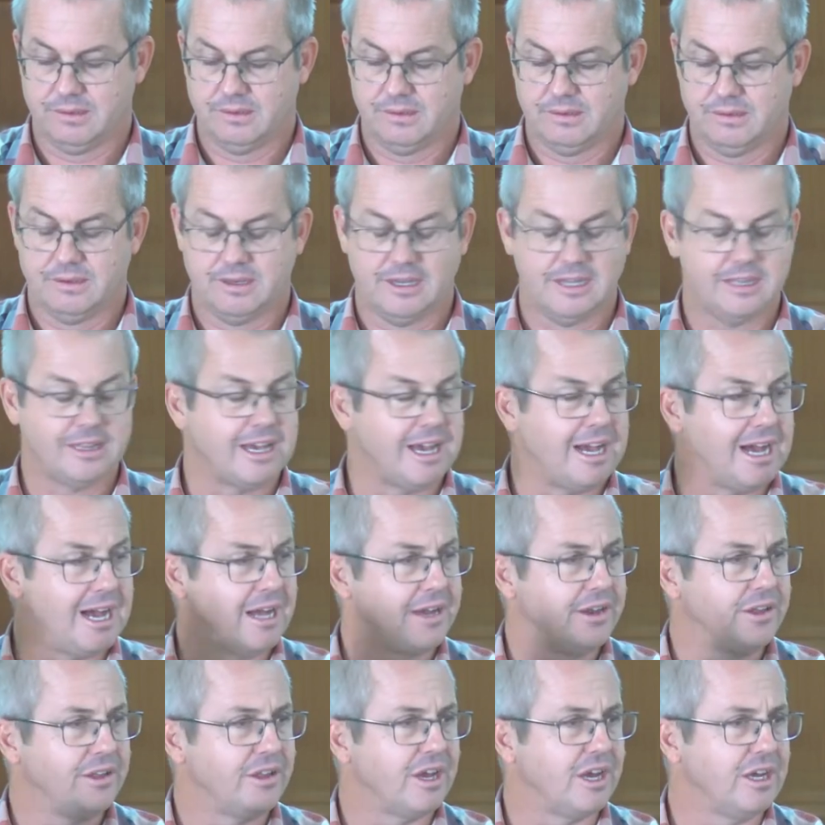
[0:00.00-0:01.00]
At the heart
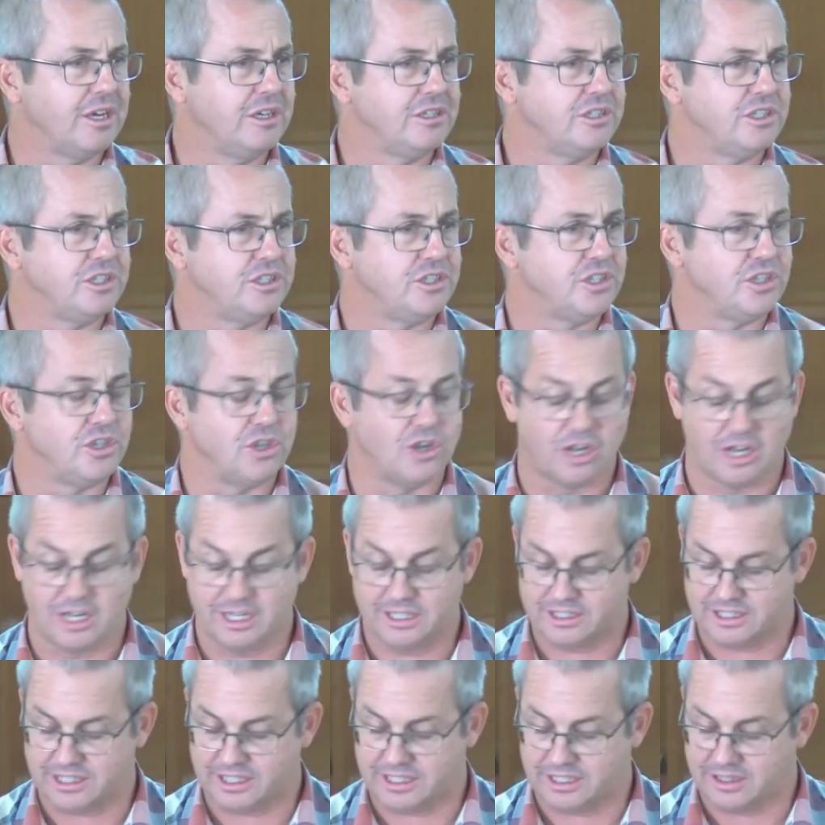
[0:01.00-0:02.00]
of those is the
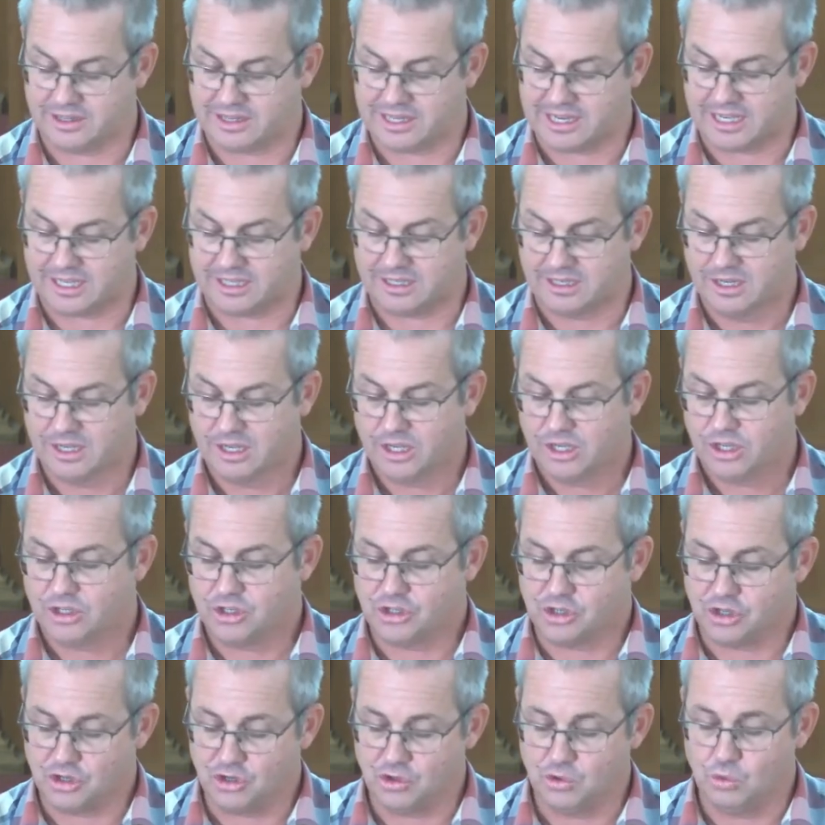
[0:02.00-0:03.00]
idea that
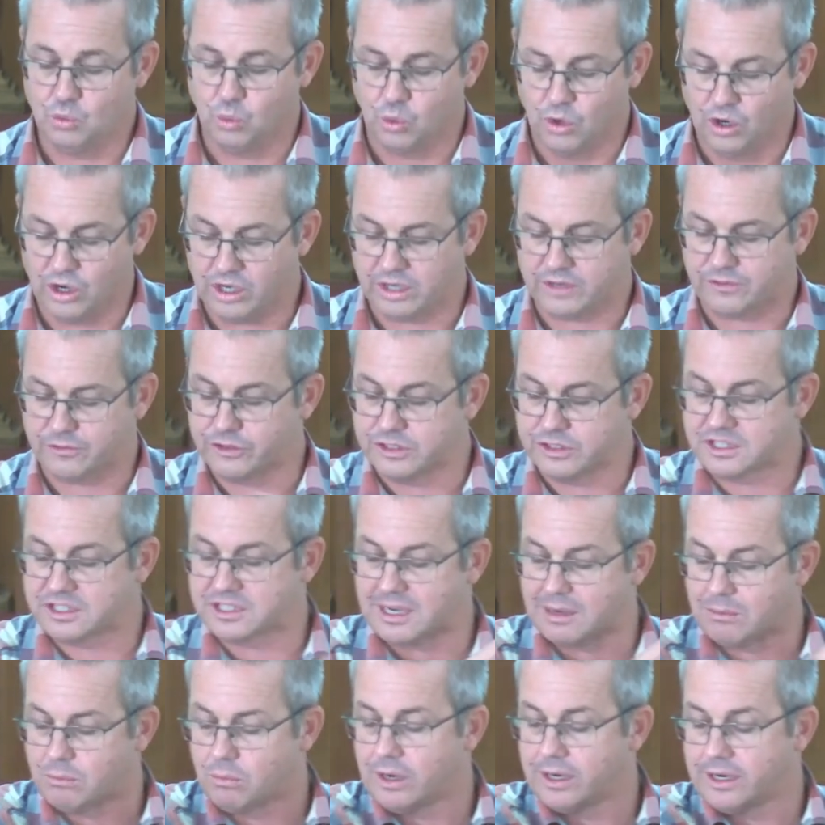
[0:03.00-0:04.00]
you work for
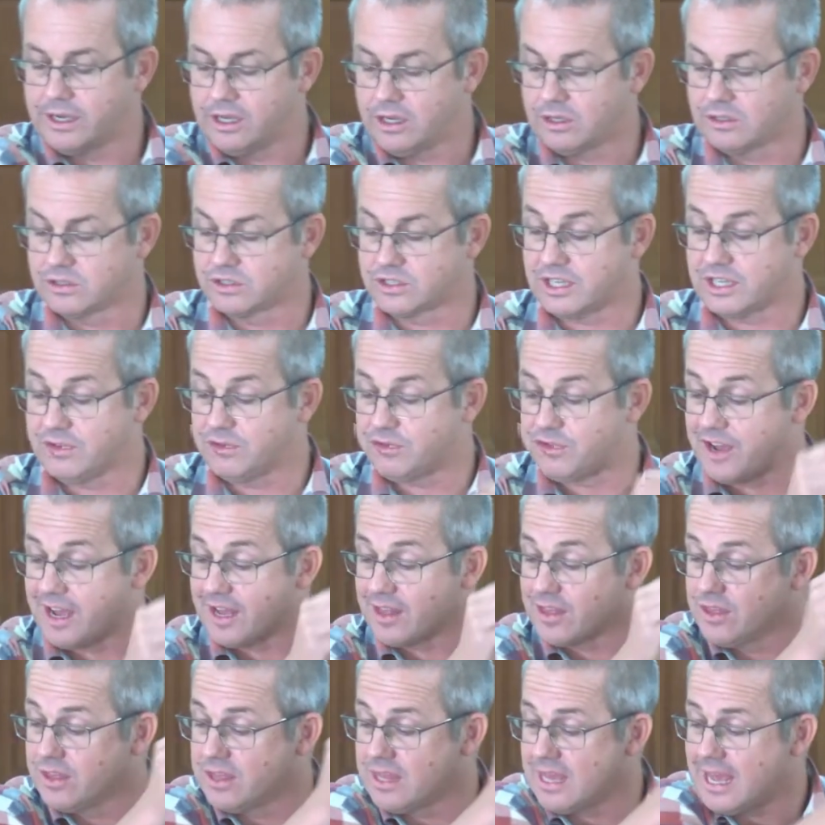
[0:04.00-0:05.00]
someone else. In
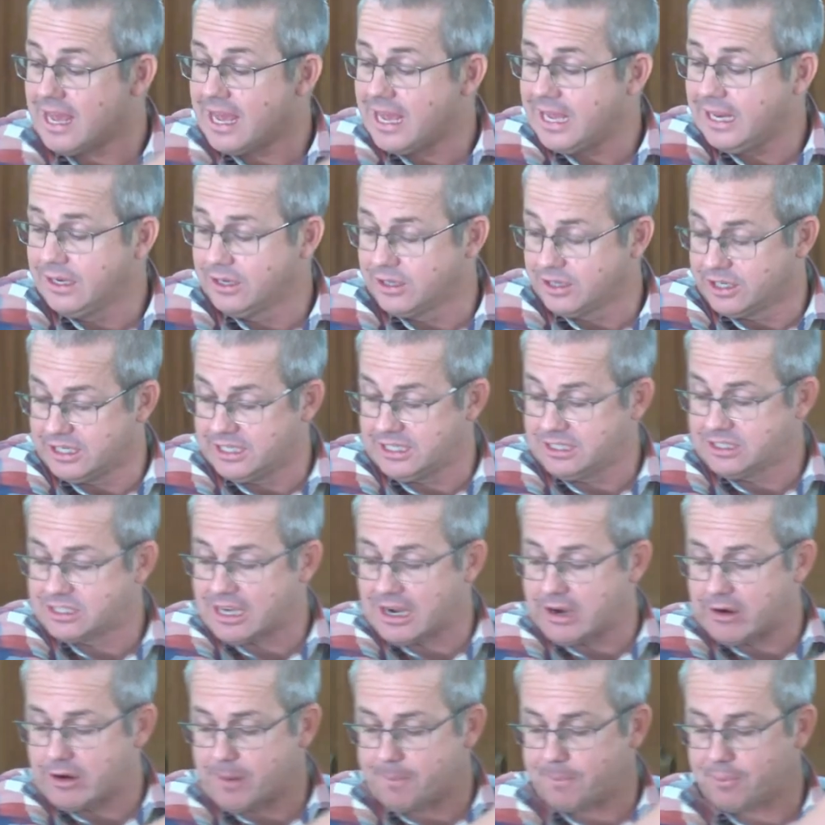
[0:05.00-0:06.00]
fact, their needs
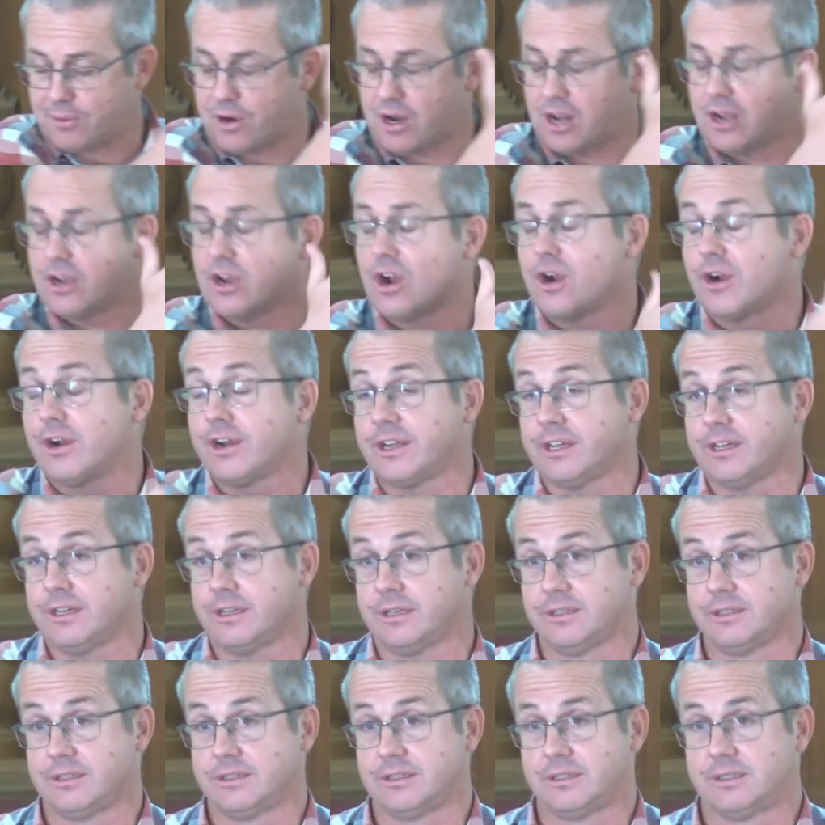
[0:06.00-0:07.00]
are a priority,
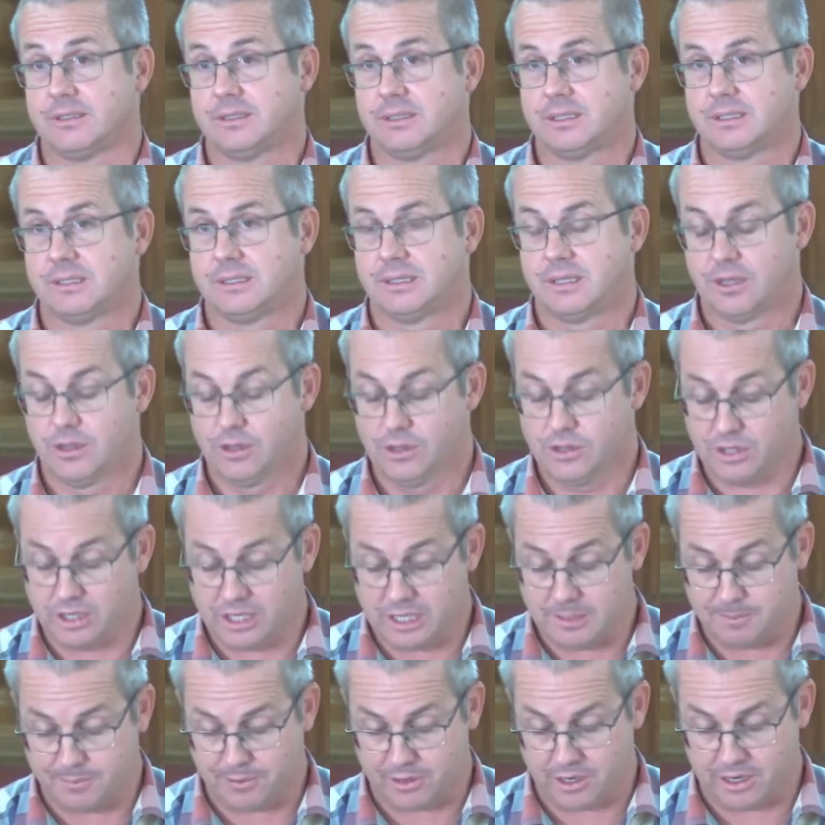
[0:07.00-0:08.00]

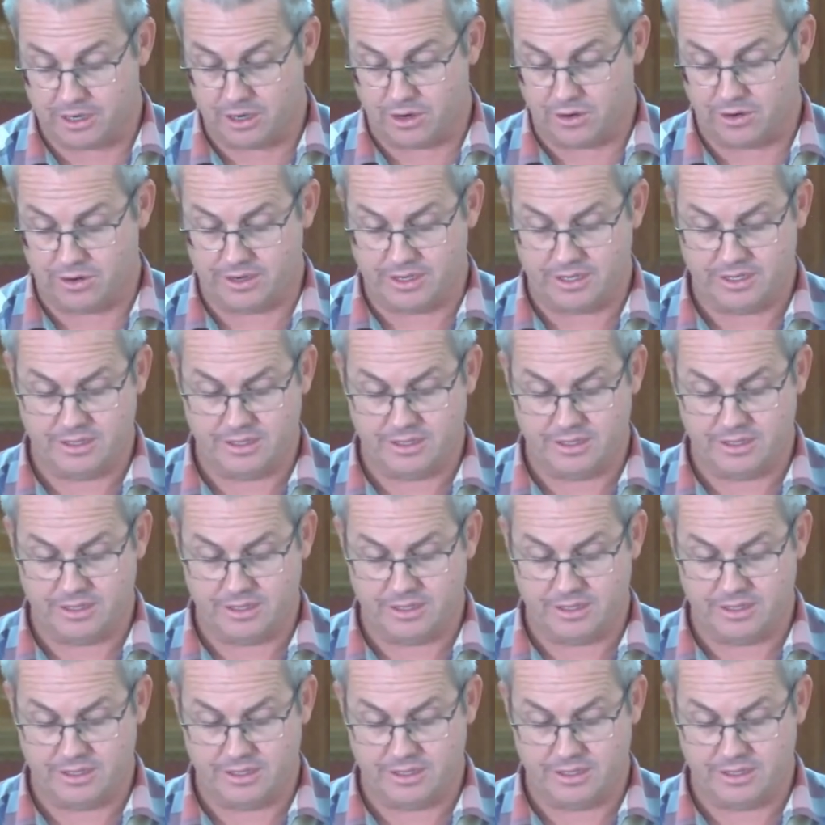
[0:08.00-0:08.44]
the priority.